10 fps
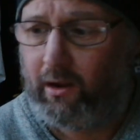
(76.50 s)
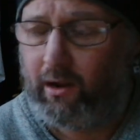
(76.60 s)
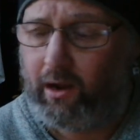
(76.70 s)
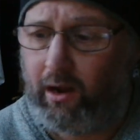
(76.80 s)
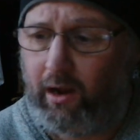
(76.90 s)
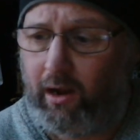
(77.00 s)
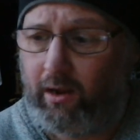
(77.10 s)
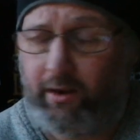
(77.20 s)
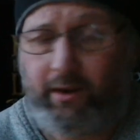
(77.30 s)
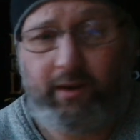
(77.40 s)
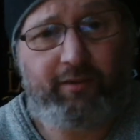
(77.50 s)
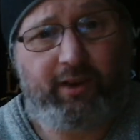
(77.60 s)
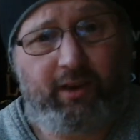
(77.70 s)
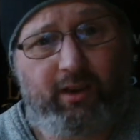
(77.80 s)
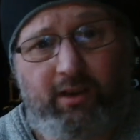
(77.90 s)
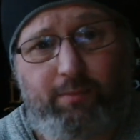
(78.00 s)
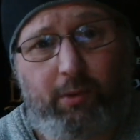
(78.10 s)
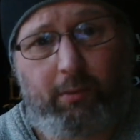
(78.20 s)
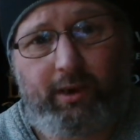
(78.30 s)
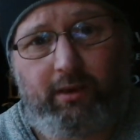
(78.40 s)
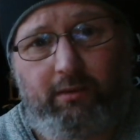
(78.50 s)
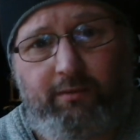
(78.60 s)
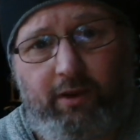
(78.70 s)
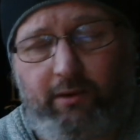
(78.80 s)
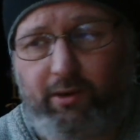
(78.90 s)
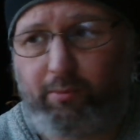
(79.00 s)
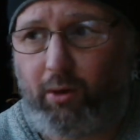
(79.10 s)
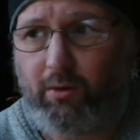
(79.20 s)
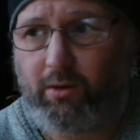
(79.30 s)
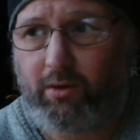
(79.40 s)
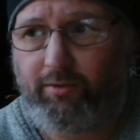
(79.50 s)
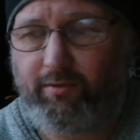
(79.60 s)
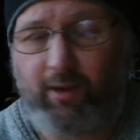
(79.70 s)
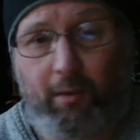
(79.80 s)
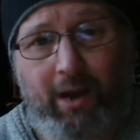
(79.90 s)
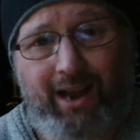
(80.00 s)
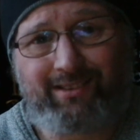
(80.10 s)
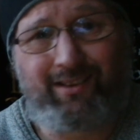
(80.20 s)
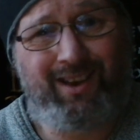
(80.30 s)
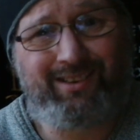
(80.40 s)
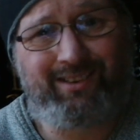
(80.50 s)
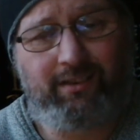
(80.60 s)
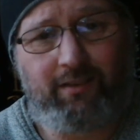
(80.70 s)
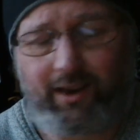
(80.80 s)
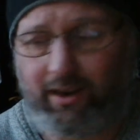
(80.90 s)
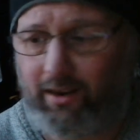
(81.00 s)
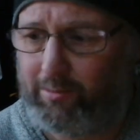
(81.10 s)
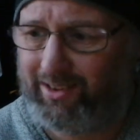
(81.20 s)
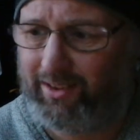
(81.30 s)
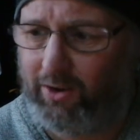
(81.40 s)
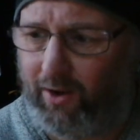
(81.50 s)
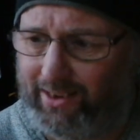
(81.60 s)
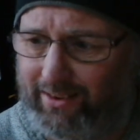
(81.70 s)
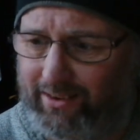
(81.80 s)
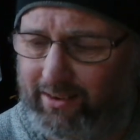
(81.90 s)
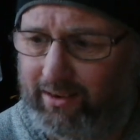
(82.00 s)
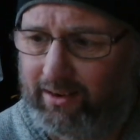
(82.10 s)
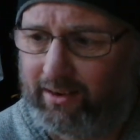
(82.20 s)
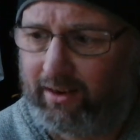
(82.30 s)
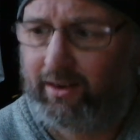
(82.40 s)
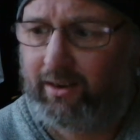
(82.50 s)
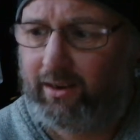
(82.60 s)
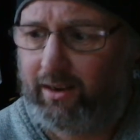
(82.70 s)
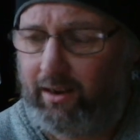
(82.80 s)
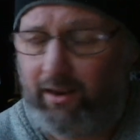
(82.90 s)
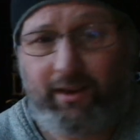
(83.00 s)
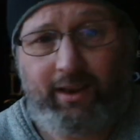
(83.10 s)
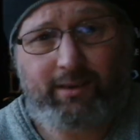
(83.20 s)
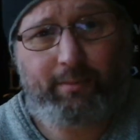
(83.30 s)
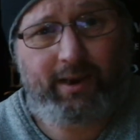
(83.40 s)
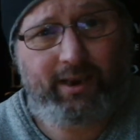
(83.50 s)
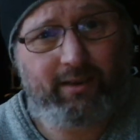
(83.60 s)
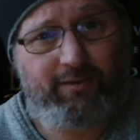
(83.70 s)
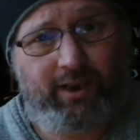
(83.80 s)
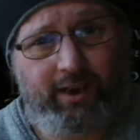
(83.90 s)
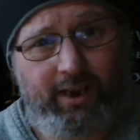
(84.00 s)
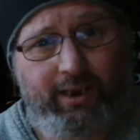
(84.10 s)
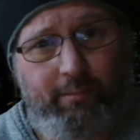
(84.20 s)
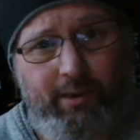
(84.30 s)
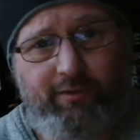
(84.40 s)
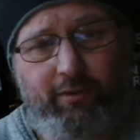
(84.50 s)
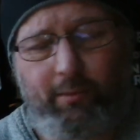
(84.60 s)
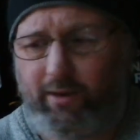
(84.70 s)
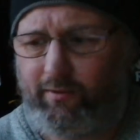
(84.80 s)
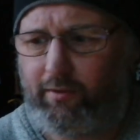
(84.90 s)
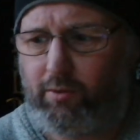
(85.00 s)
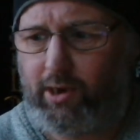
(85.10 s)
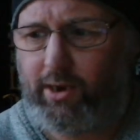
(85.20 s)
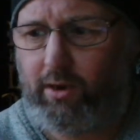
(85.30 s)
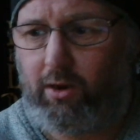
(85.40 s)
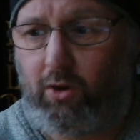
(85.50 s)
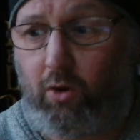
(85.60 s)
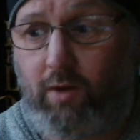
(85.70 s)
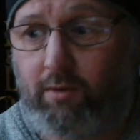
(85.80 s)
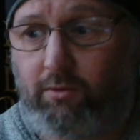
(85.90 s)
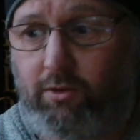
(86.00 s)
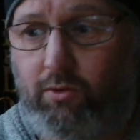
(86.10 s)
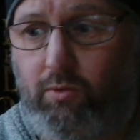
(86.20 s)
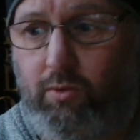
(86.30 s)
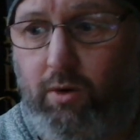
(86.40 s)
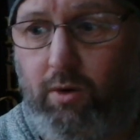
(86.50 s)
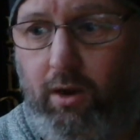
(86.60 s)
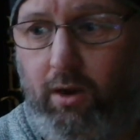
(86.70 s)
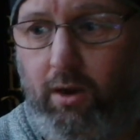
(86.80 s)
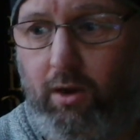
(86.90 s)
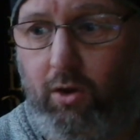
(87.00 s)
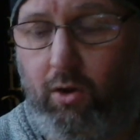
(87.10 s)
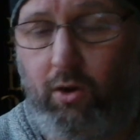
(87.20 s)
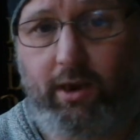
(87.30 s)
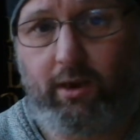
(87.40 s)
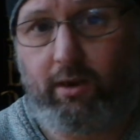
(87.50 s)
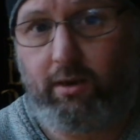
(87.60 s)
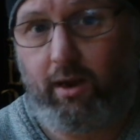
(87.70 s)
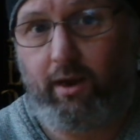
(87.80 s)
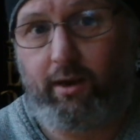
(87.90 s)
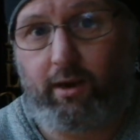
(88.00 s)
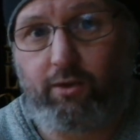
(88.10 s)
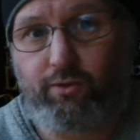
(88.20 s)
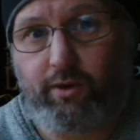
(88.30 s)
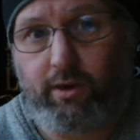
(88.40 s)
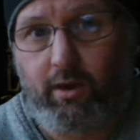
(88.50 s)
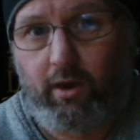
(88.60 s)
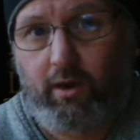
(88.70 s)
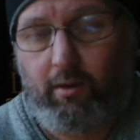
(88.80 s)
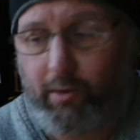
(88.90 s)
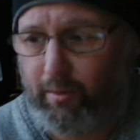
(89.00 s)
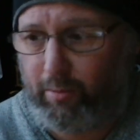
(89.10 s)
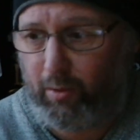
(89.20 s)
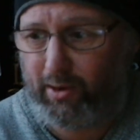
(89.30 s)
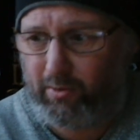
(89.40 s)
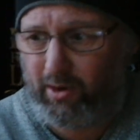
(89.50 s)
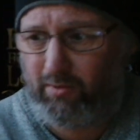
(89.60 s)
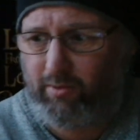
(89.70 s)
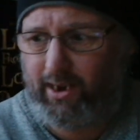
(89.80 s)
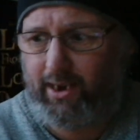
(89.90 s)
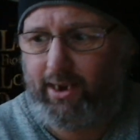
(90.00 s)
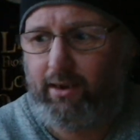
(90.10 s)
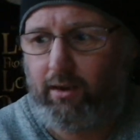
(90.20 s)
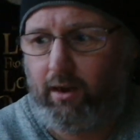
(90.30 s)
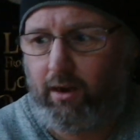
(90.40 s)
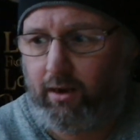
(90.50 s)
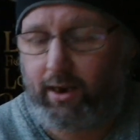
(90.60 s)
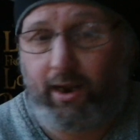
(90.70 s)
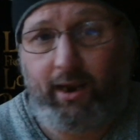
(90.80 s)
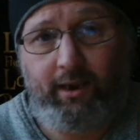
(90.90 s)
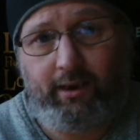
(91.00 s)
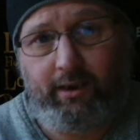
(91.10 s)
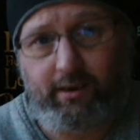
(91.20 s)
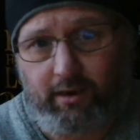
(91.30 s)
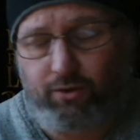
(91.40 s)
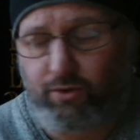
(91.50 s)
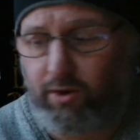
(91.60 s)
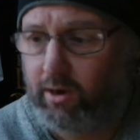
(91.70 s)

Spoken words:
The only other thing is probably various bottles of Labatt's Ice in nightclubs in the 90s. And that's about it for Canadian beer for me. I've never really got around to looking at the country beer, probably because we don't really get any in this country.